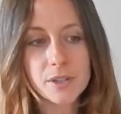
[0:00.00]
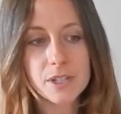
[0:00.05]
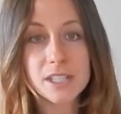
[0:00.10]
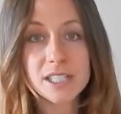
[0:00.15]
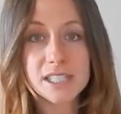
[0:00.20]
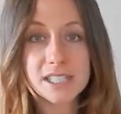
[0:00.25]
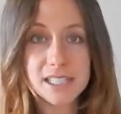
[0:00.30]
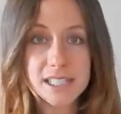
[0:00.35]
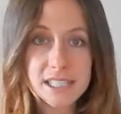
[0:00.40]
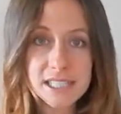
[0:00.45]

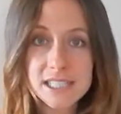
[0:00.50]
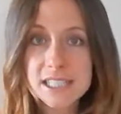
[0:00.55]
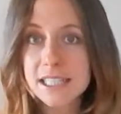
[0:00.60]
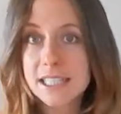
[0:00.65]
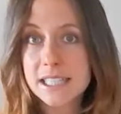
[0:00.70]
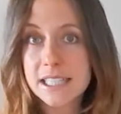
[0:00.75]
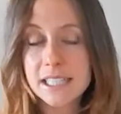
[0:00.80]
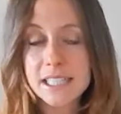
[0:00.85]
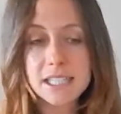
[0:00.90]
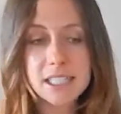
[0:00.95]

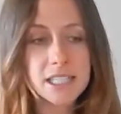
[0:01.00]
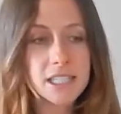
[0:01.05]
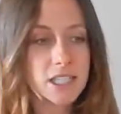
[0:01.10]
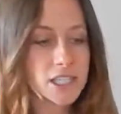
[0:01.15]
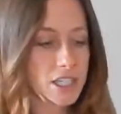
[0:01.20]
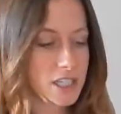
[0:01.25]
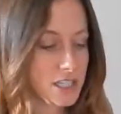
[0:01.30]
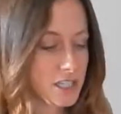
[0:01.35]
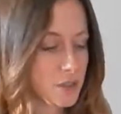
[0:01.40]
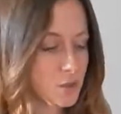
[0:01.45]
consistently,
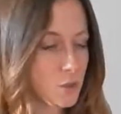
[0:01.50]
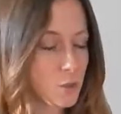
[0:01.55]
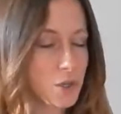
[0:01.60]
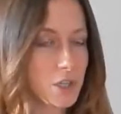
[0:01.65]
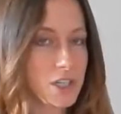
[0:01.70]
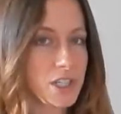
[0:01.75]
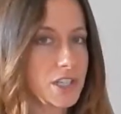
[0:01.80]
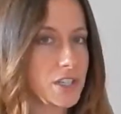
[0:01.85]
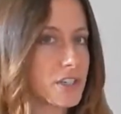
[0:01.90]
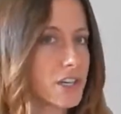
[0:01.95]

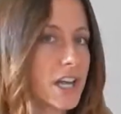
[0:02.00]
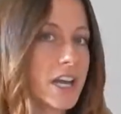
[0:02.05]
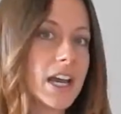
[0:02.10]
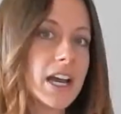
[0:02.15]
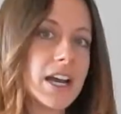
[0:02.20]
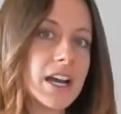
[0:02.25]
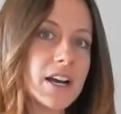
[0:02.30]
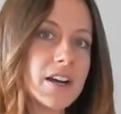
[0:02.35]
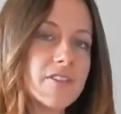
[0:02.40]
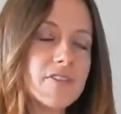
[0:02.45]
or a year and a
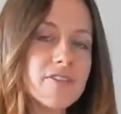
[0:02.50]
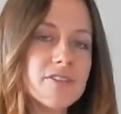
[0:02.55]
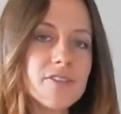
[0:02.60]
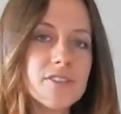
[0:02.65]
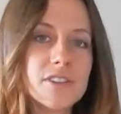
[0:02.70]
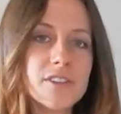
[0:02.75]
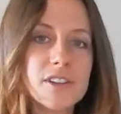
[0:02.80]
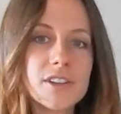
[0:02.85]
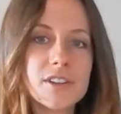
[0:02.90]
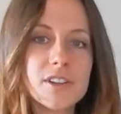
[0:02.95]

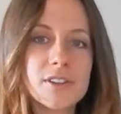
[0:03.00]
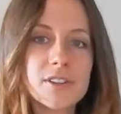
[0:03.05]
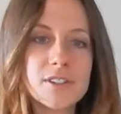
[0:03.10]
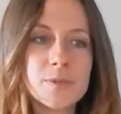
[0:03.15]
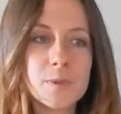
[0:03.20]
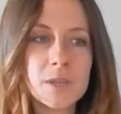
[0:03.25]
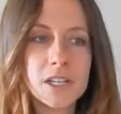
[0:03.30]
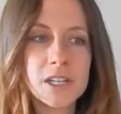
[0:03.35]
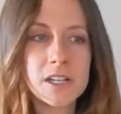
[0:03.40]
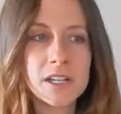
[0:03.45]
half,
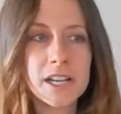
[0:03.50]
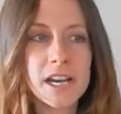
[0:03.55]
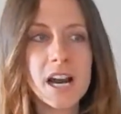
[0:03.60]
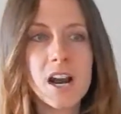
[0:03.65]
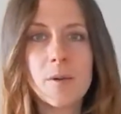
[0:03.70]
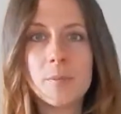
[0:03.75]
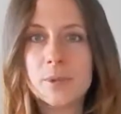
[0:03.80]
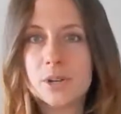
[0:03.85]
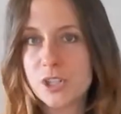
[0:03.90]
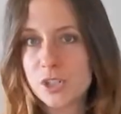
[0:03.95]
depending on
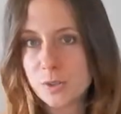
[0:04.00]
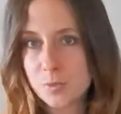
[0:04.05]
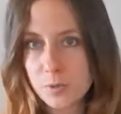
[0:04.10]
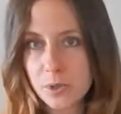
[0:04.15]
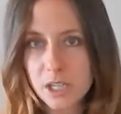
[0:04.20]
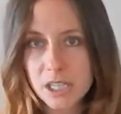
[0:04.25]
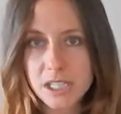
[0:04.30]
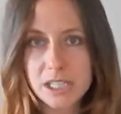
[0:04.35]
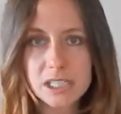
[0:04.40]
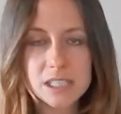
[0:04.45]
how much you
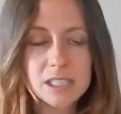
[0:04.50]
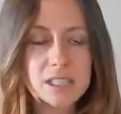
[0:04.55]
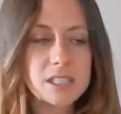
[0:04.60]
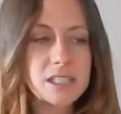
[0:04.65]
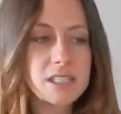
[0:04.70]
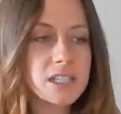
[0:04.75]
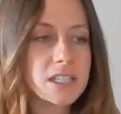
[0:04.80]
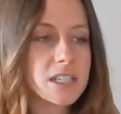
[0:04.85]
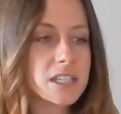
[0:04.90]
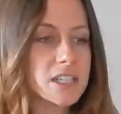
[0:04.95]

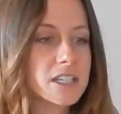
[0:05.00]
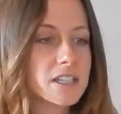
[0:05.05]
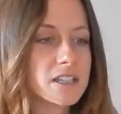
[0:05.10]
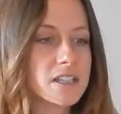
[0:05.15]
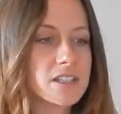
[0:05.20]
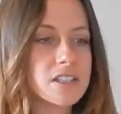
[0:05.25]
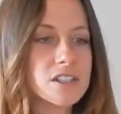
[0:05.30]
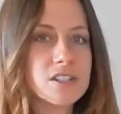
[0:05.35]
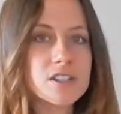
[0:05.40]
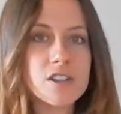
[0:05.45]
practice,
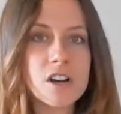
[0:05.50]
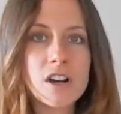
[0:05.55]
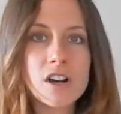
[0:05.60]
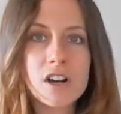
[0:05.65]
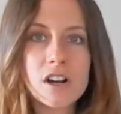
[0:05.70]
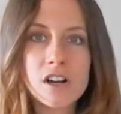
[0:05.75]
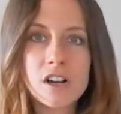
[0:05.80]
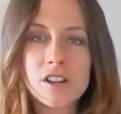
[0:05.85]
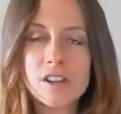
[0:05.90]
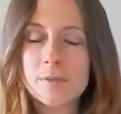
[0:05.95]
this
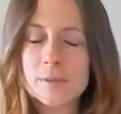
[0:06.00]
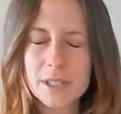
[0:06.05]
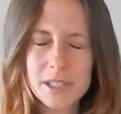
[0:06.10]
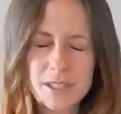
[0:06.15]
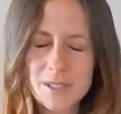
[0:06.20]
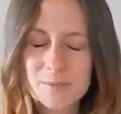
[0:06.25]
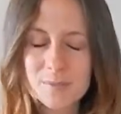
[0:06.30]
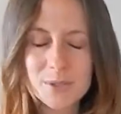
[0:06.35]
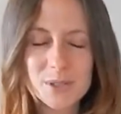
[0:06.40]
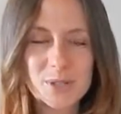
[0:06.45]

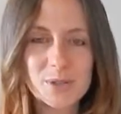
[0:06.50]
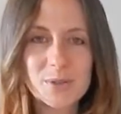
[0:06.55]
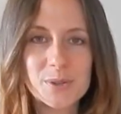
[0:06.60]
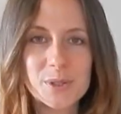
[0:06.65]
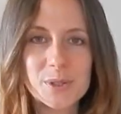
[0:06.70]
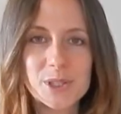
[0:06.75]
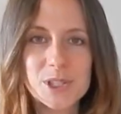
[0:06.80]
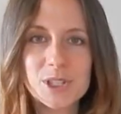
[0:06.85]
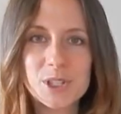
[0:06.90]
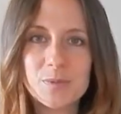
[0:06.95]
book
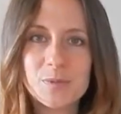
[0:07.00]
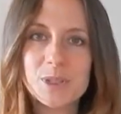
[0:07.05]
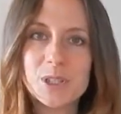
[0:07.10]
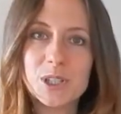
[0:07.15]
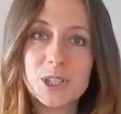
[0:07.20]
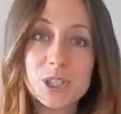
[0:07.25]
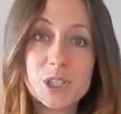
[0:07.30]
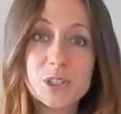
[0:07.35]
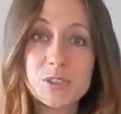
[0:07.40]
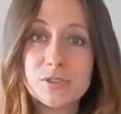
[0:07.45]
should
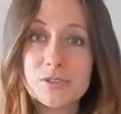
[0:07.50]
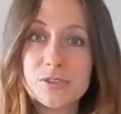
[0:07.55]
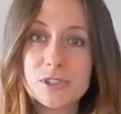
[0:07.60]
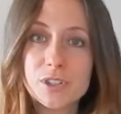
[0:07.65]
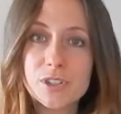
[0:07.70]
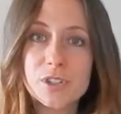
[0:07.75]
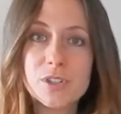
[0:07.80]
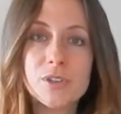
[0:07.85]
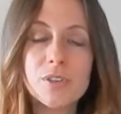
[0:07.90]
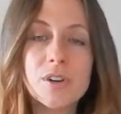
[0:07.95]
be good for
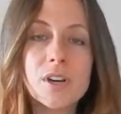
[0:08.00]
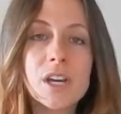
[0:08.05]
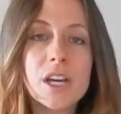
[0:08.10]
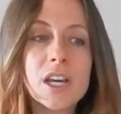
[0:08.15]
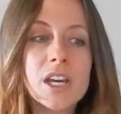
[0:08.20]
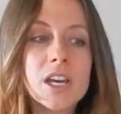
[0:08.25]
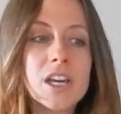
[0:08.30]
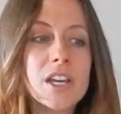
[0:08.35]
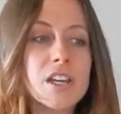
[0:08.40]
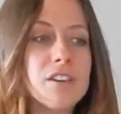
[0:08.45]
you.
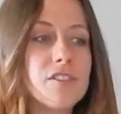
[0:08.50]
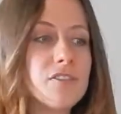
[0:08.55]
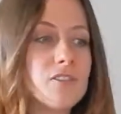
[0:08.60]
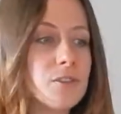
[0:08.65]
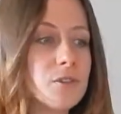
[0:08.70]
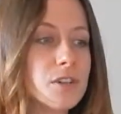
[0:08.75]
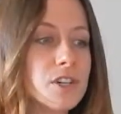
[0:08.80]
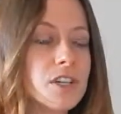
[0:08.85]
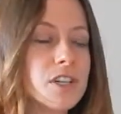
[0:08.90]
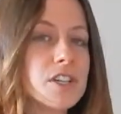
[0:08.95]
If
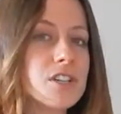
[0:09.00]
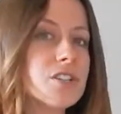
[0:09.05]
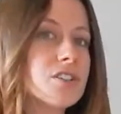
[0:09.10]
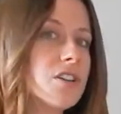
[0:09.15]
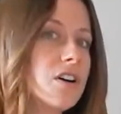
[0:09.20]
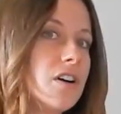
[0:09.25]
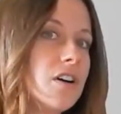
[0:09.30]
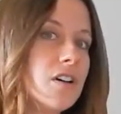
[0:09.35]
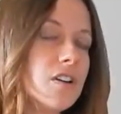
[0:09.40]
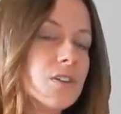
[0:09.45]
you are an
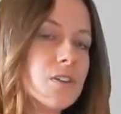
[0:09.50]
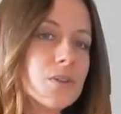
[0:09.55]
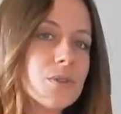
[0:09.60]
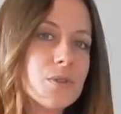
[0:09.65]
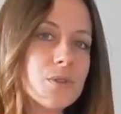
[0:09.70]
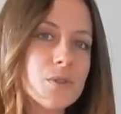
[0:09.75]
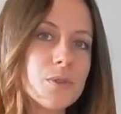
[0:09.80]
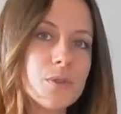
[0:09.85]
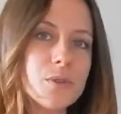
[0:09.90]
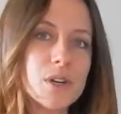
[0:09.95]
adult
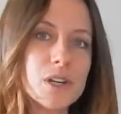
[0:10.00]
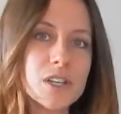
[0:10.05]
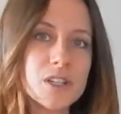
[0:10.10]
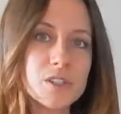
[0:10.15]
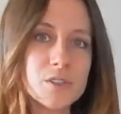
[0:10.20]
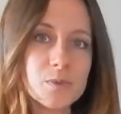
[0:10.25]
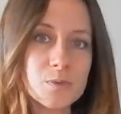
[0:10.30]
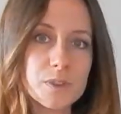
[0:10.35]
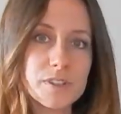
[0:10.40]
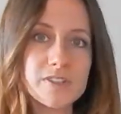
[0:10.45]
who
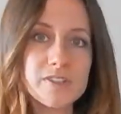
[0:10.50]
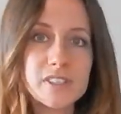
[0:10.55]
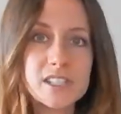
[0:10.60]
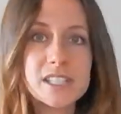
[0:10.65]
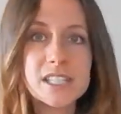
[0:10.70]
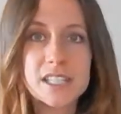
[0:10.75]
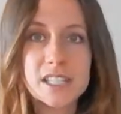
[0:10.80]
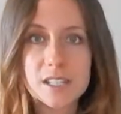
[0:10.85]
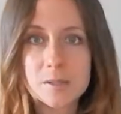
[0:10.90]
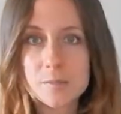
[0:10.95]
is
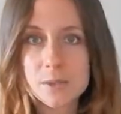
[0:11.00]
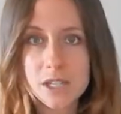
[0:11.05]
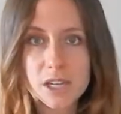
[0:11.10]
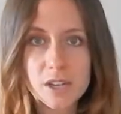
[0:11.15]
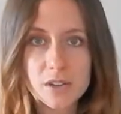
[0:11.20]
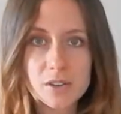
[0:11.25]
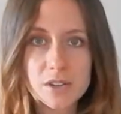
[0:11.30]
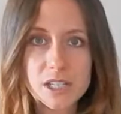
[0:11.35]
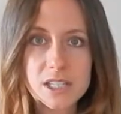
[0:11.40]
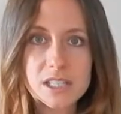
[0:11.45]
revisiting
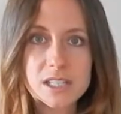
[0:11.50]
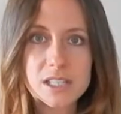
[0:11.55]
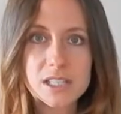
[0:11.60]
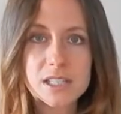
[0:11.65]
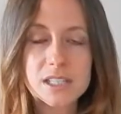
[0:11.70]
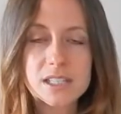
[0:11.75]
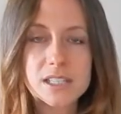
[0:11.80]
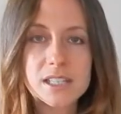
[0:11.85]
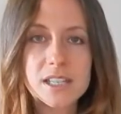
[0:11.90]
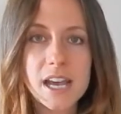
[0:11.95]
piano
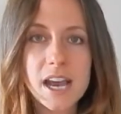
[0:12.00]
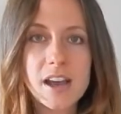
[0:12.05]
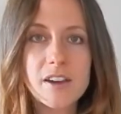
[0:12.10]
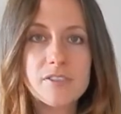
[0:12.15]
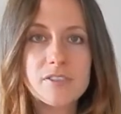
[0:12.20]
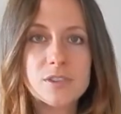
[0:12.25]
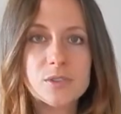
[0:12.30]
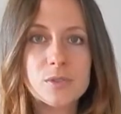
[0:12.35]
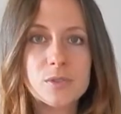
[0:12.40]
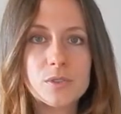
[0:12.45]
lessons
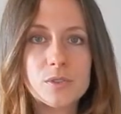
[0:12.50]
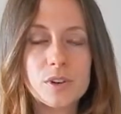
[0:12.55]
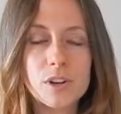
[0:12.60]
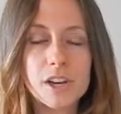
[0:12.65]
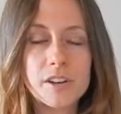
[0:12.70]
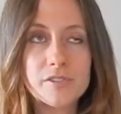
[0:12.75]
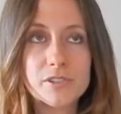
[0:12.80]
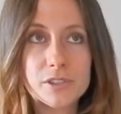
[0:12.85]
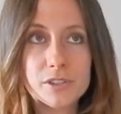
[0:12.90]
after